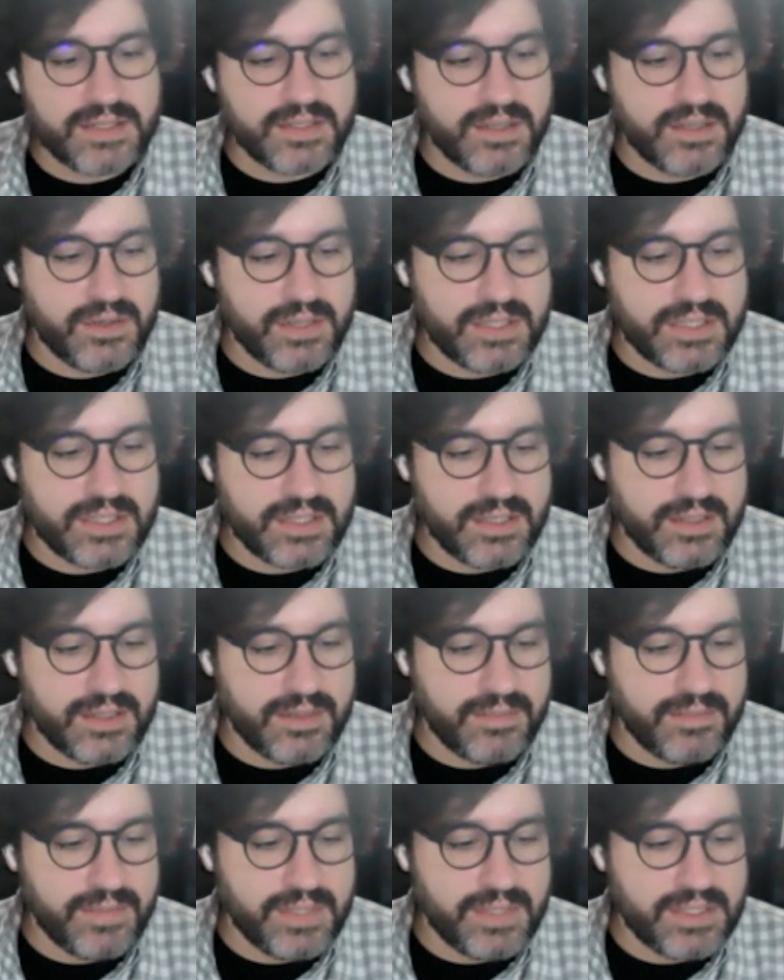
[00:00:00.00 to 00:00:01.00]
So it's
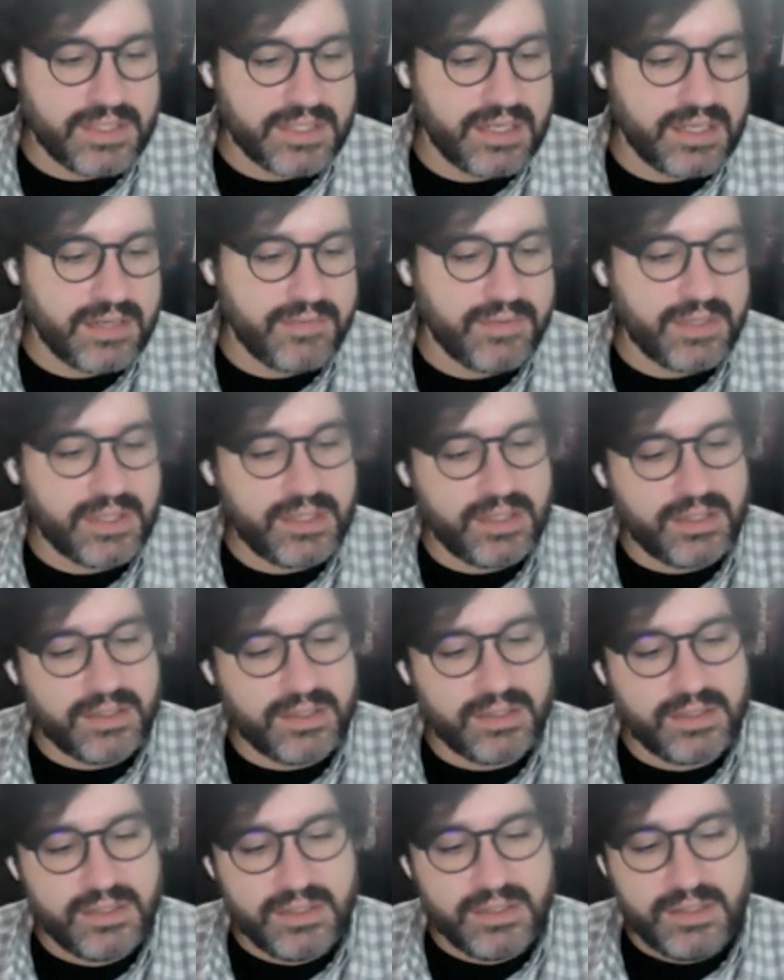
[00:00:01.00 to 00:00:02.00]
kind of like
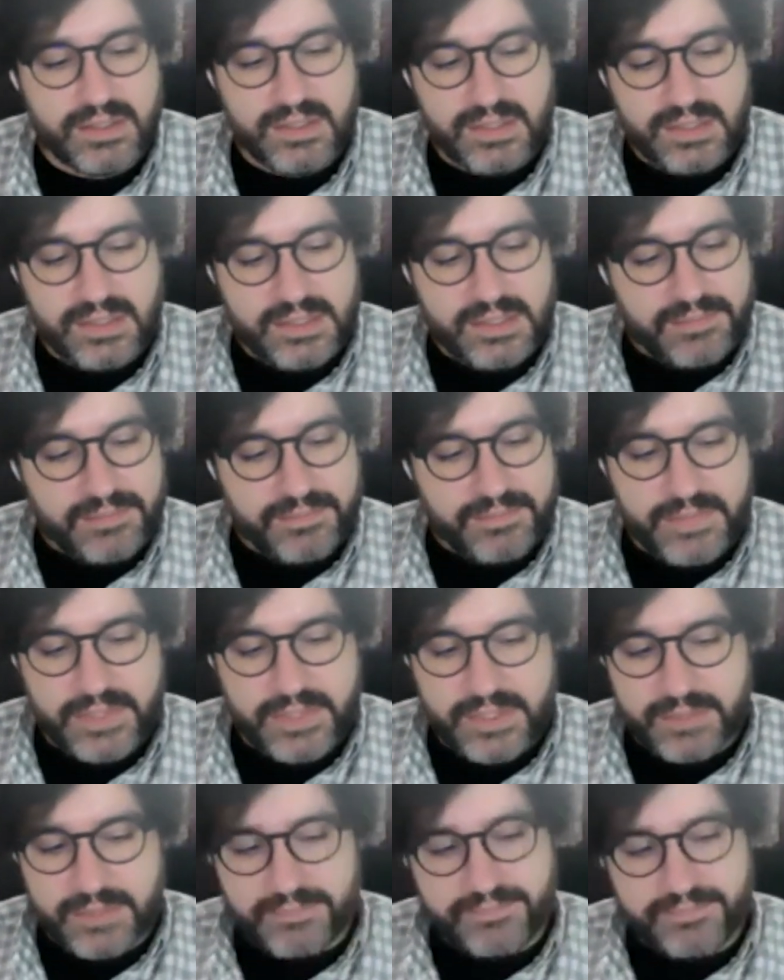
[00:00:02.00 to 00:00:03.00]
a,
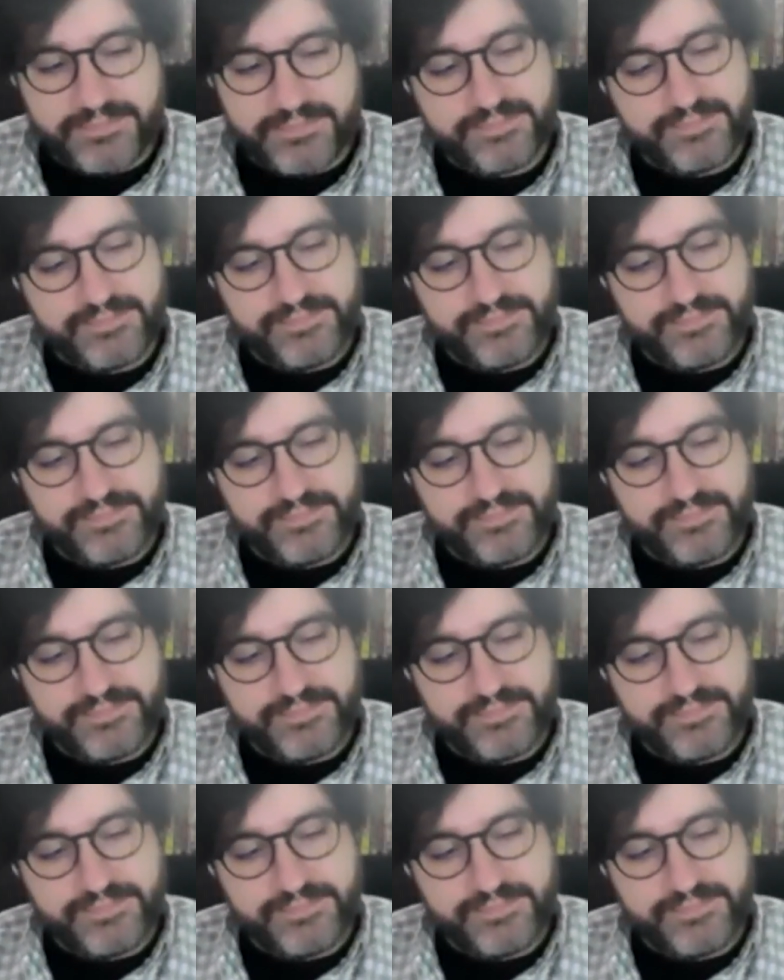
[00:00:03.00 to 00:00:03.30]
you know,